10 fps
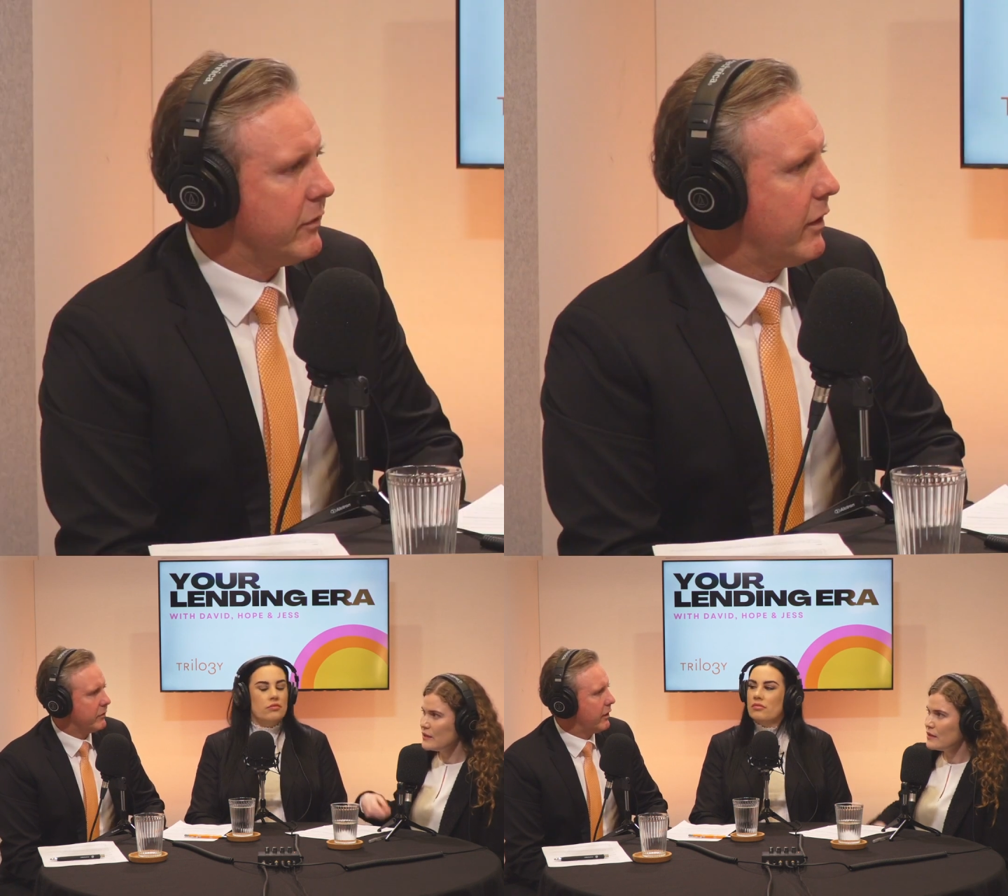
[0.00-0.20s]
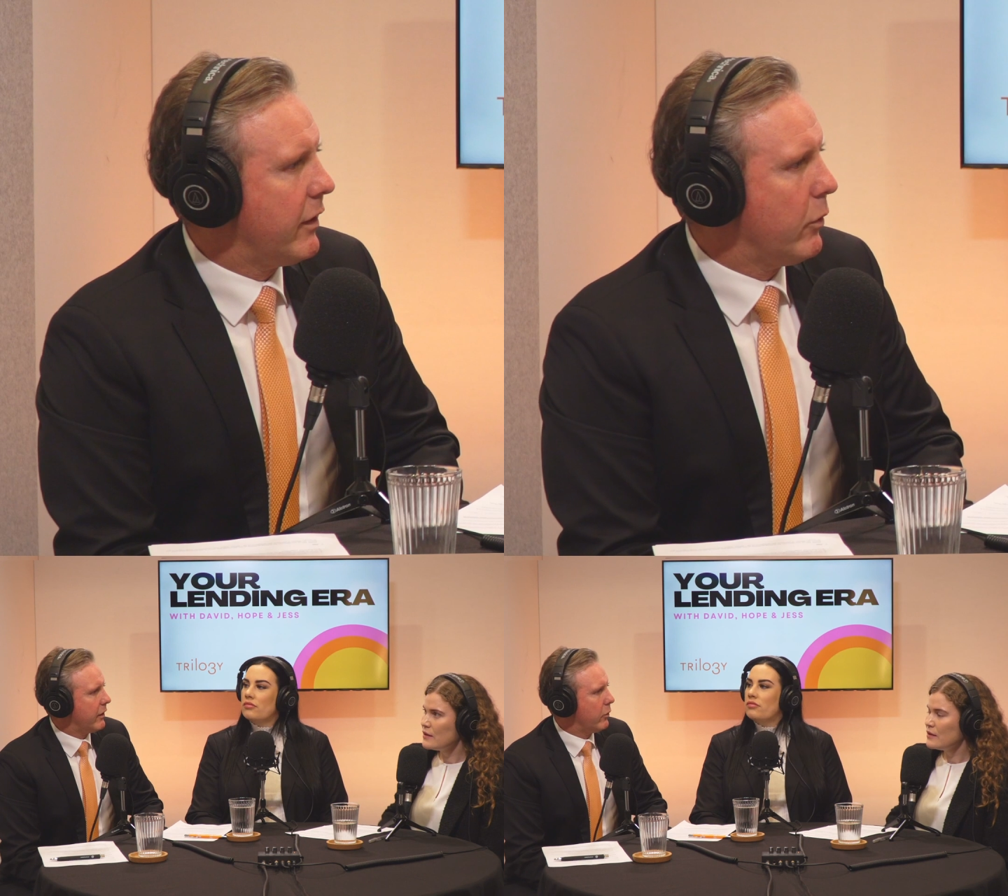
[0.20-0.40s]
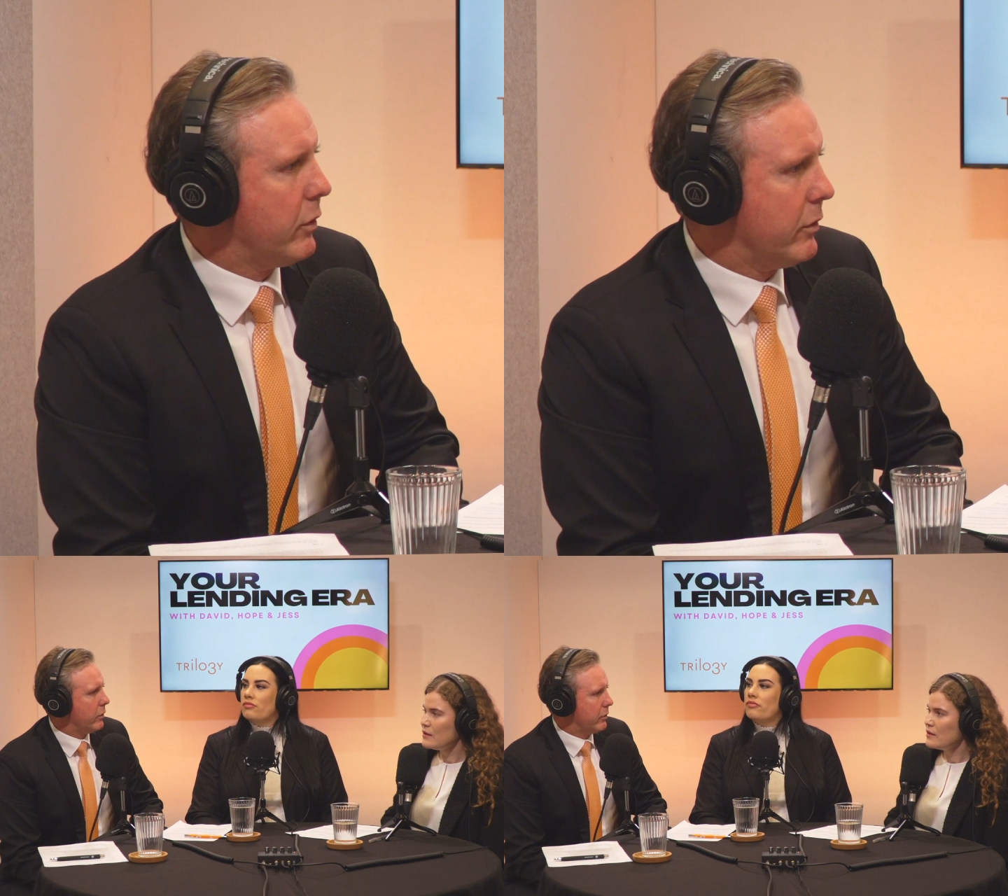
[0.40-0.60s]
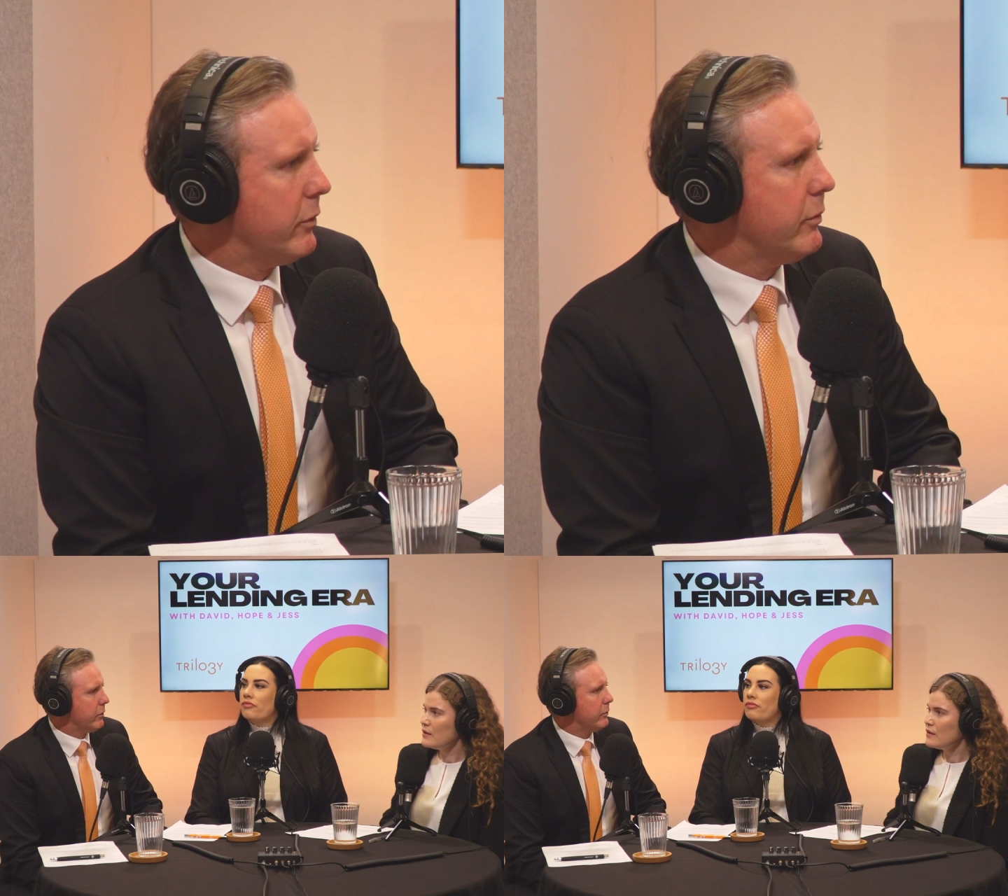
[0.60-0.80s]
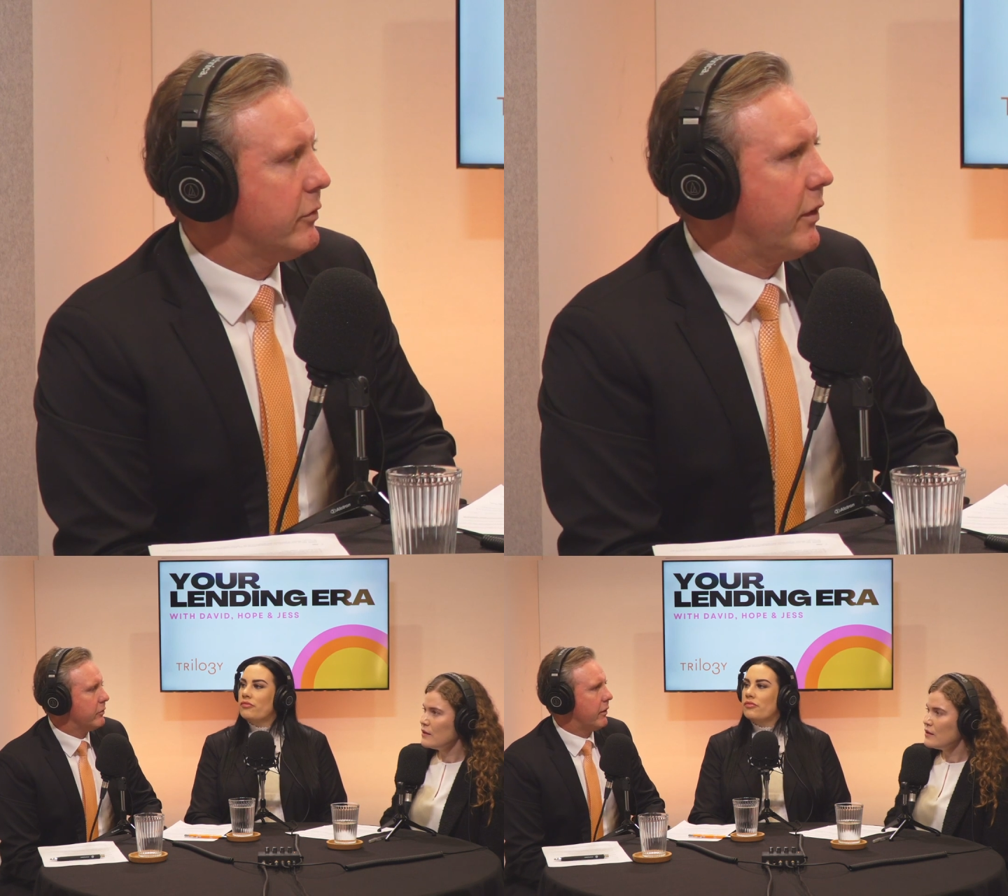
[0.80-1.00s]
so they
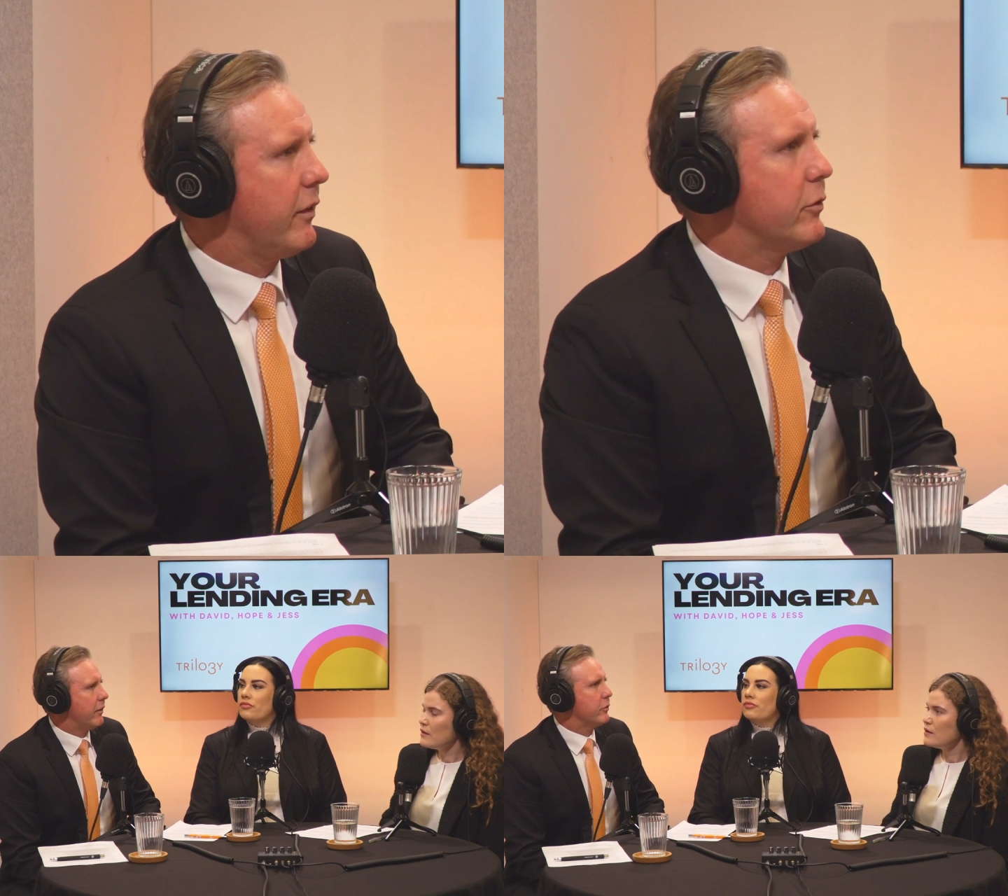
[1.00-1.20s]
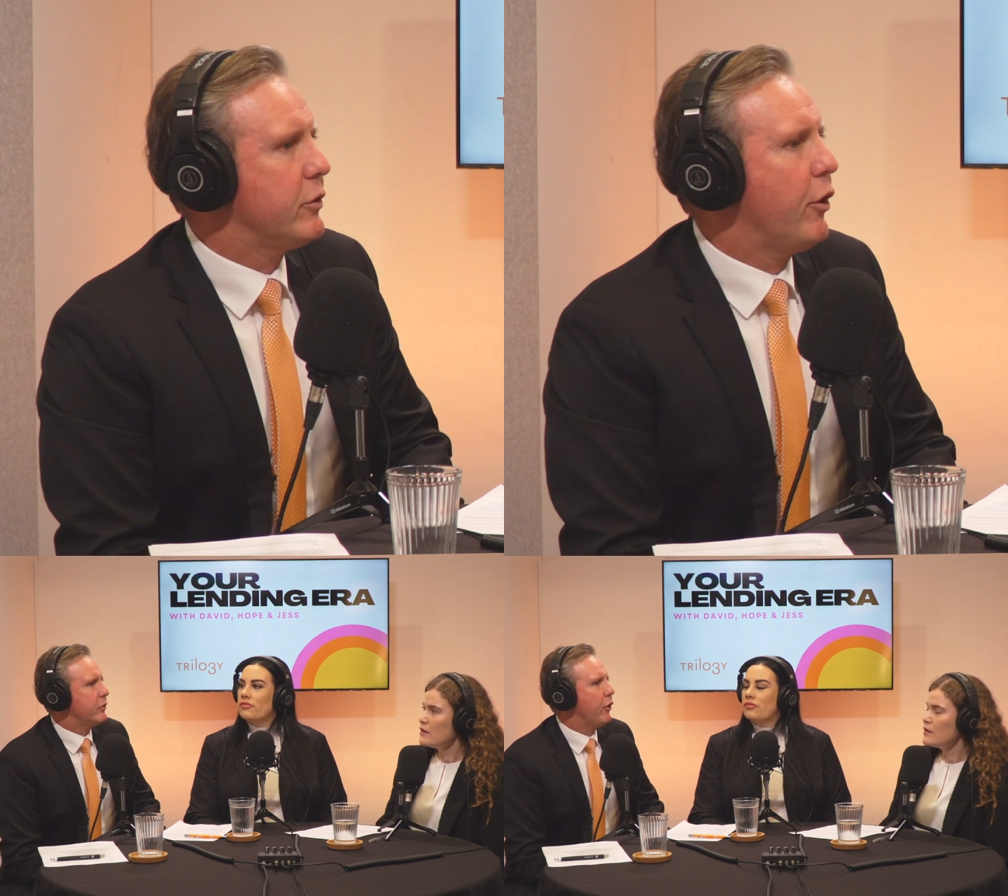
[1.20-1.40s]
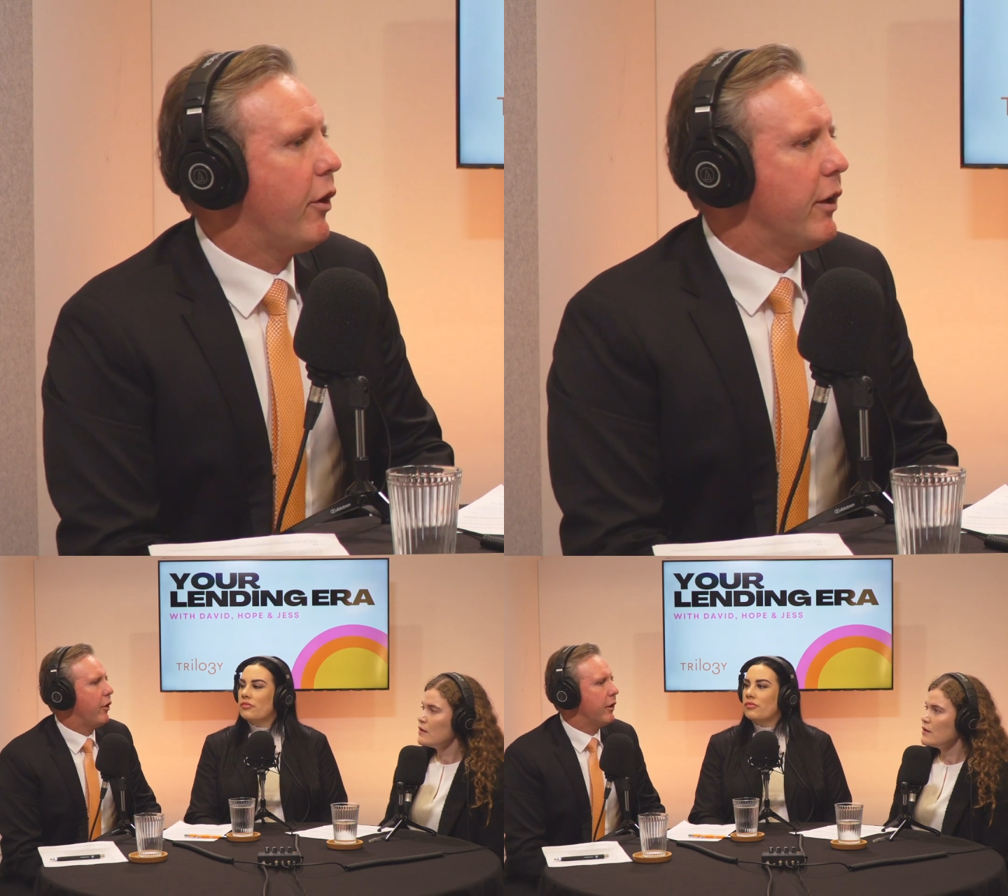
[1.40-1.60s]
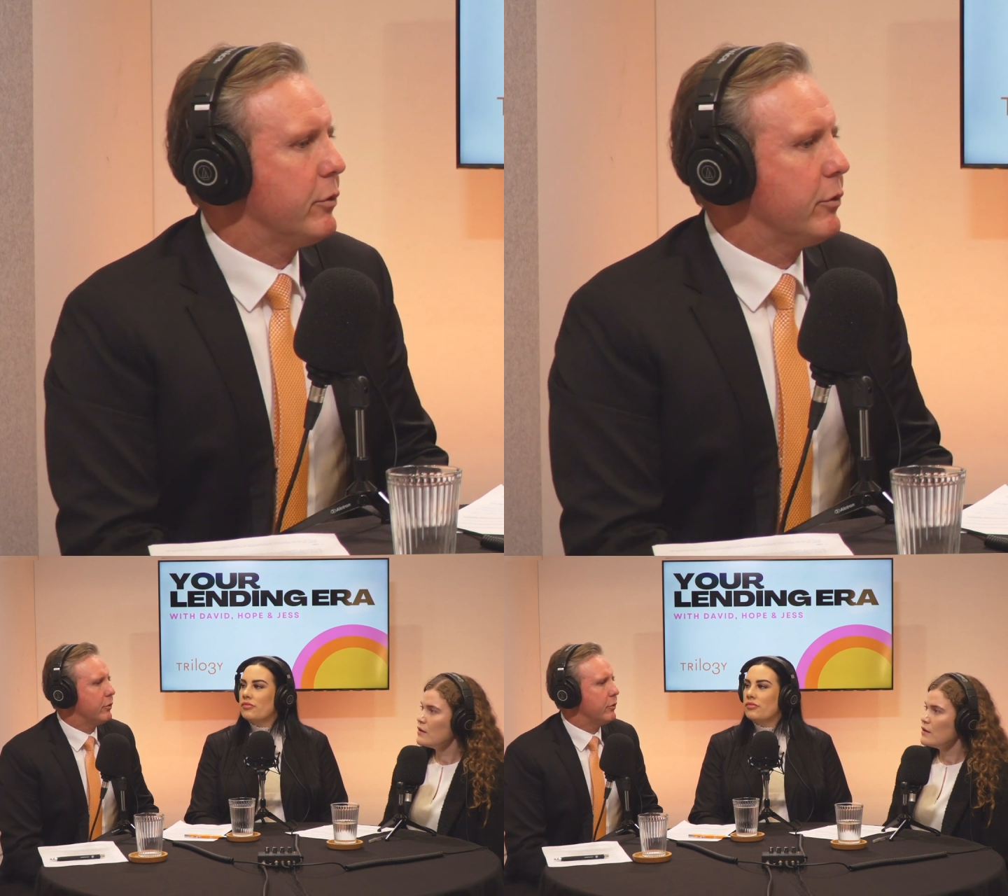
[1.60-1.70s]
will. So they'll tie